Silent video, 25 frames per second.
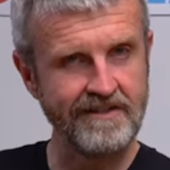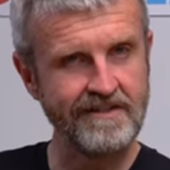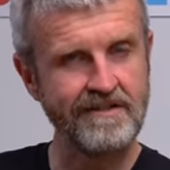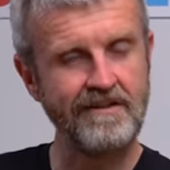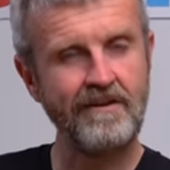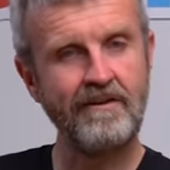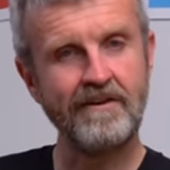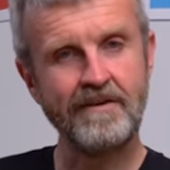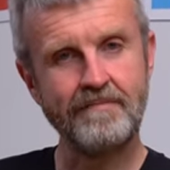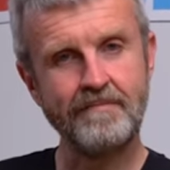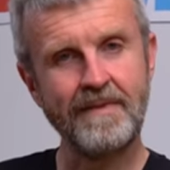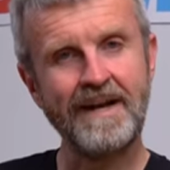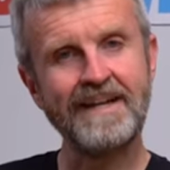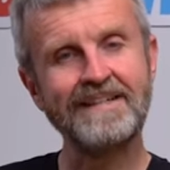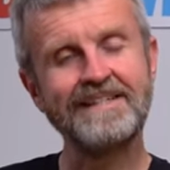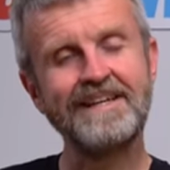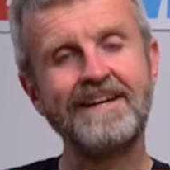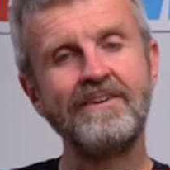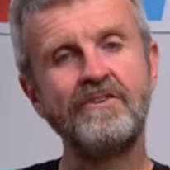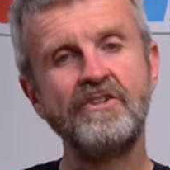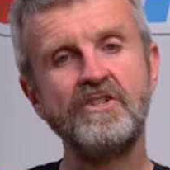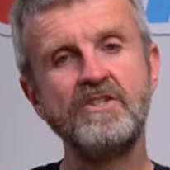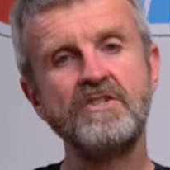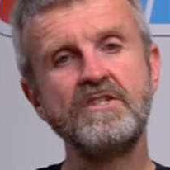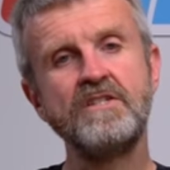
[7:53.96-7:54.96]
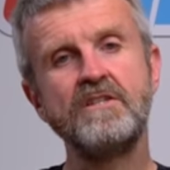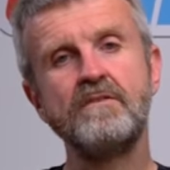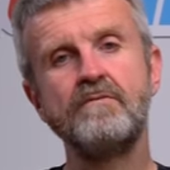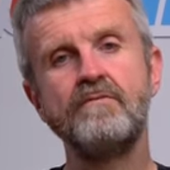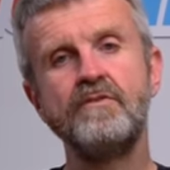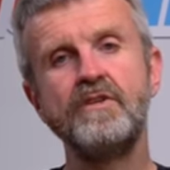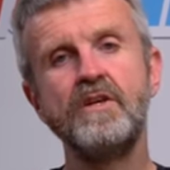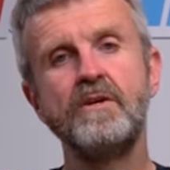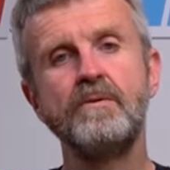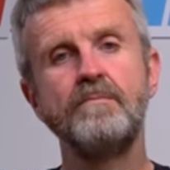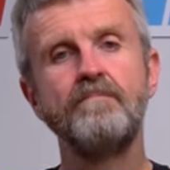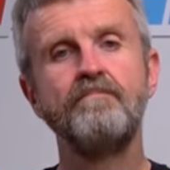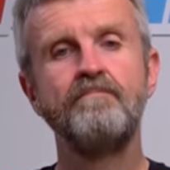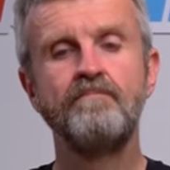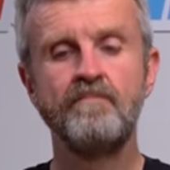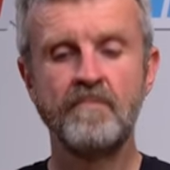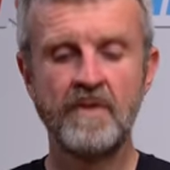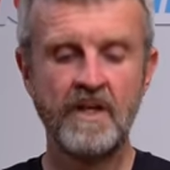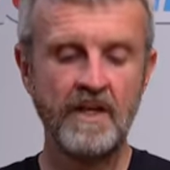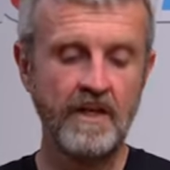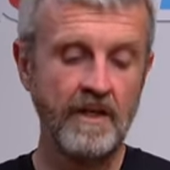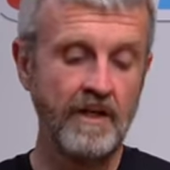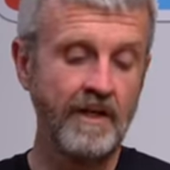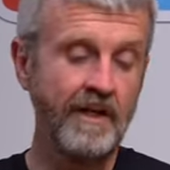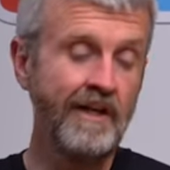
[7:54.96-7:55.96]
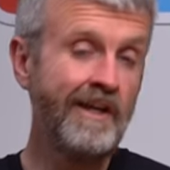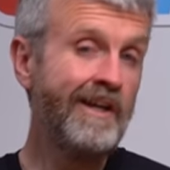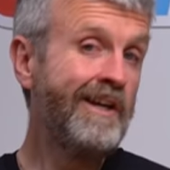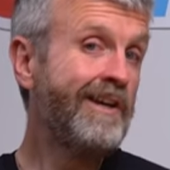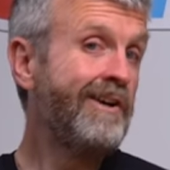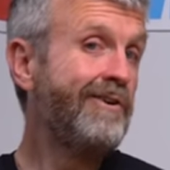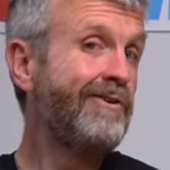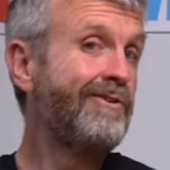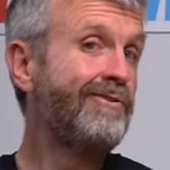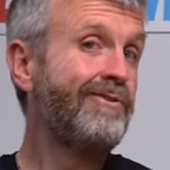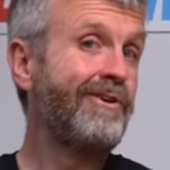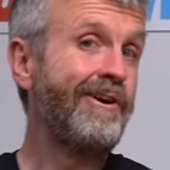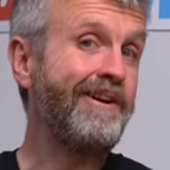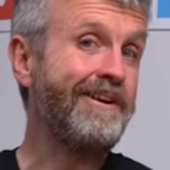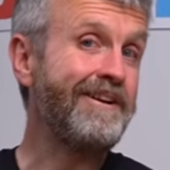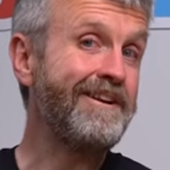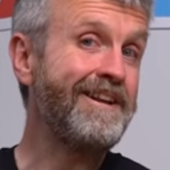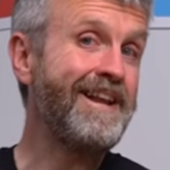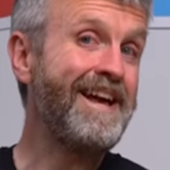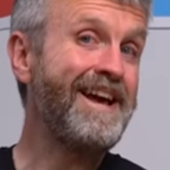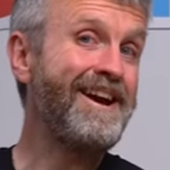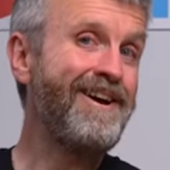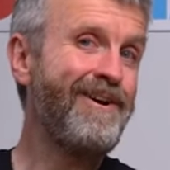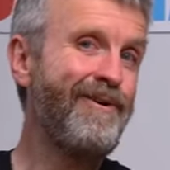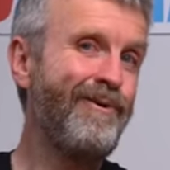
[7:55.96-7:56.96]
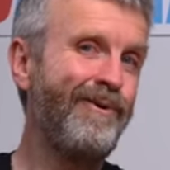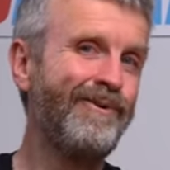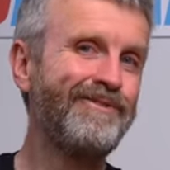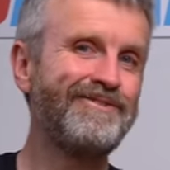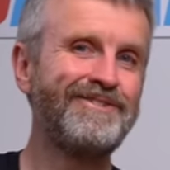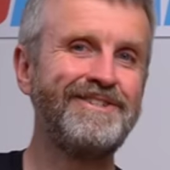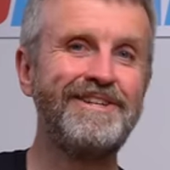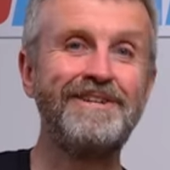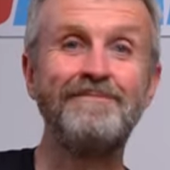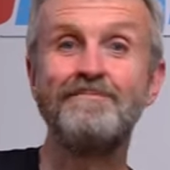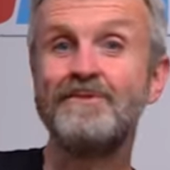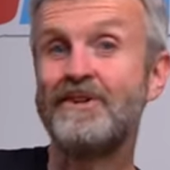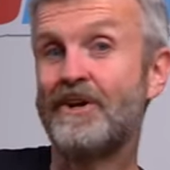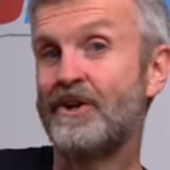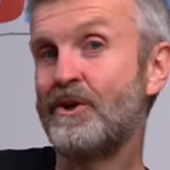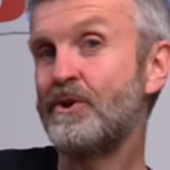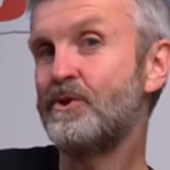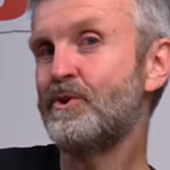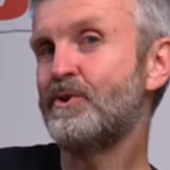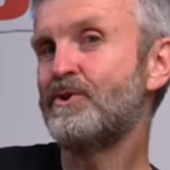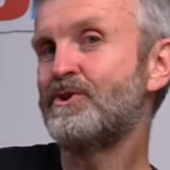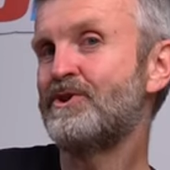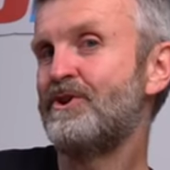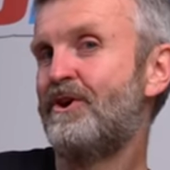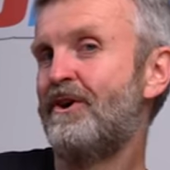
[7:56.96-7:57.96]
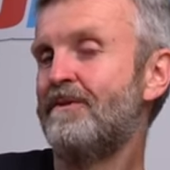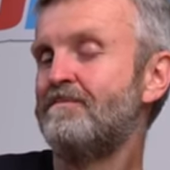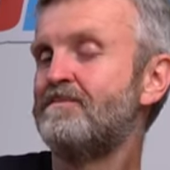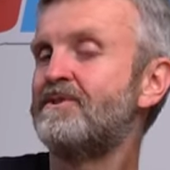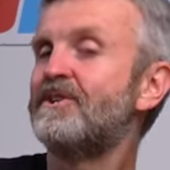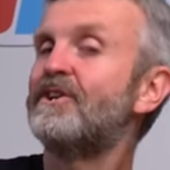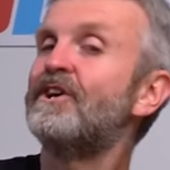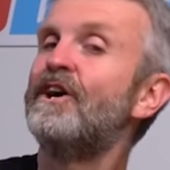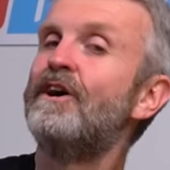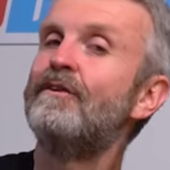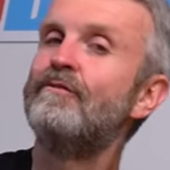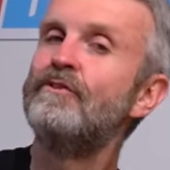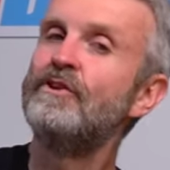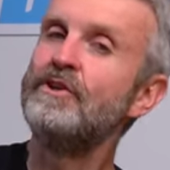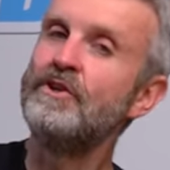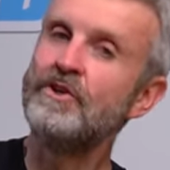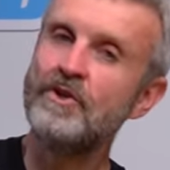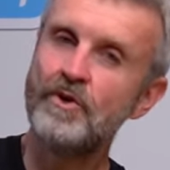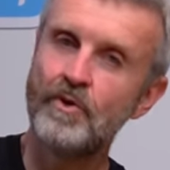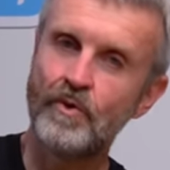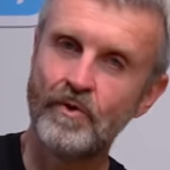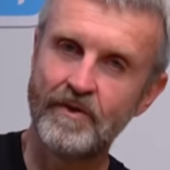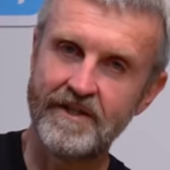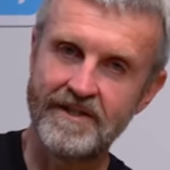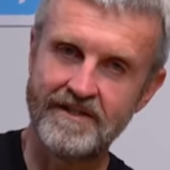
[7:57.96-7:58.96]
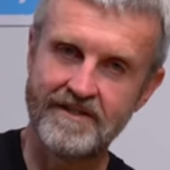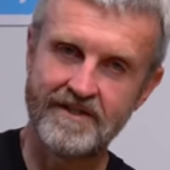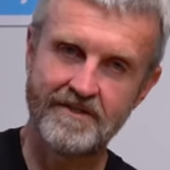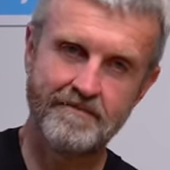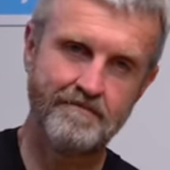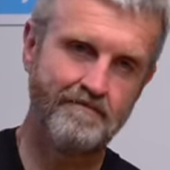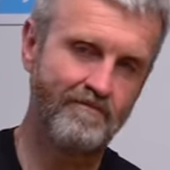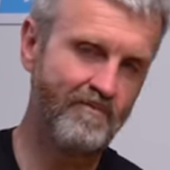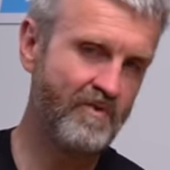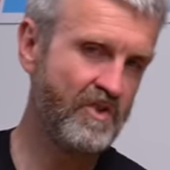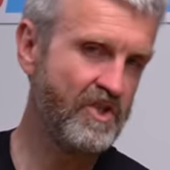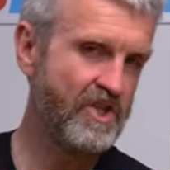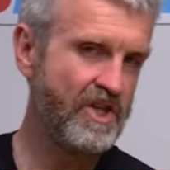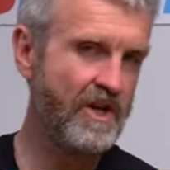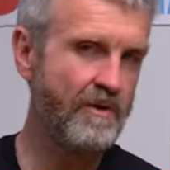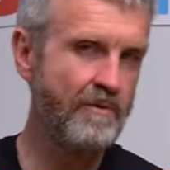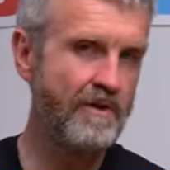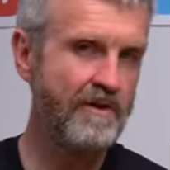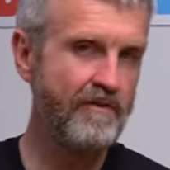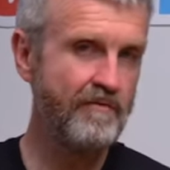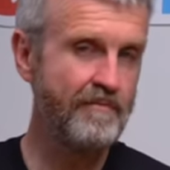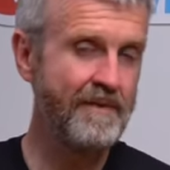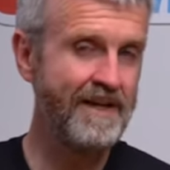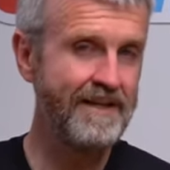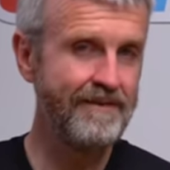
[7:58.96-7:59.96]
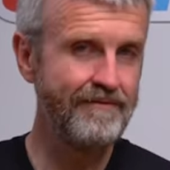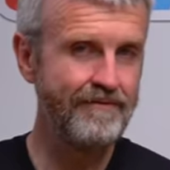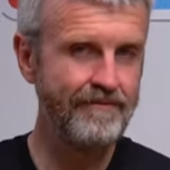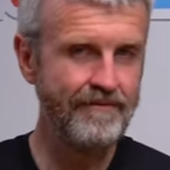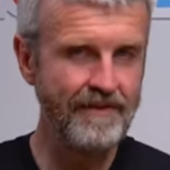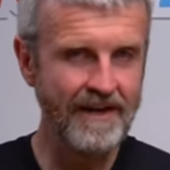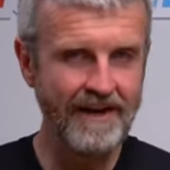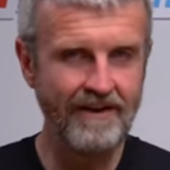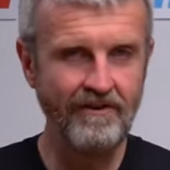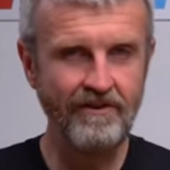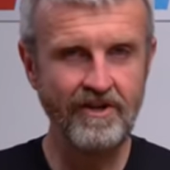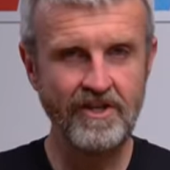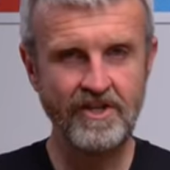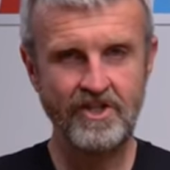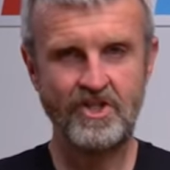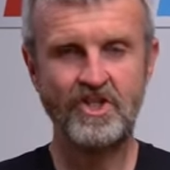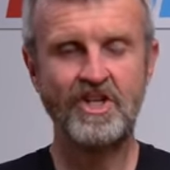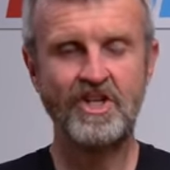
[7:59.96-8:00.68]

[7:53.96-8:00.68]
sliding back down into your view. Right, now seems like a good time to cover noise. Shoei have made various